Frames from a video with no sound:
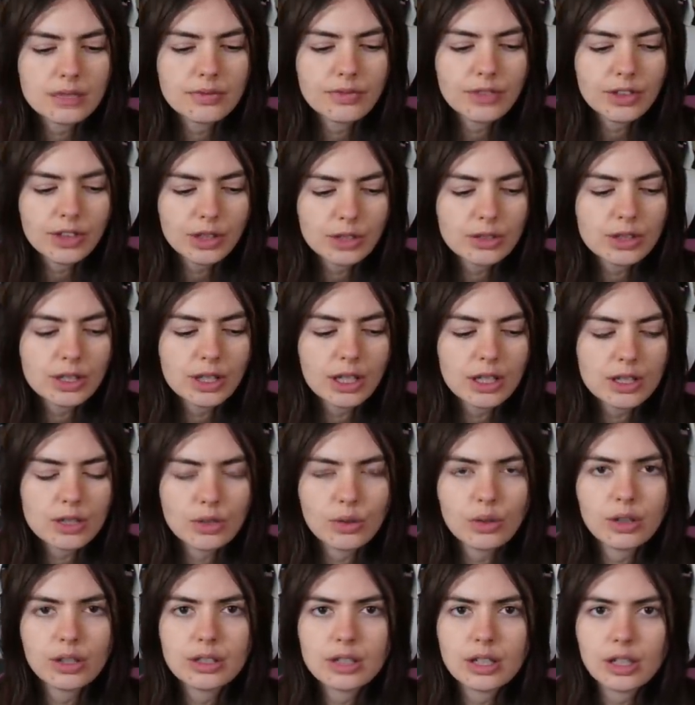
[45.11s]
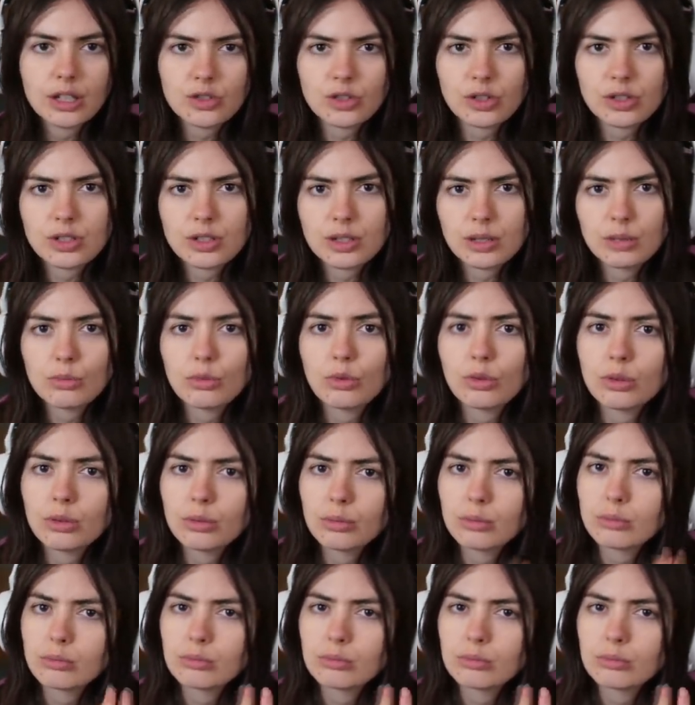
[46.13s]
feels like it's going to touch on some more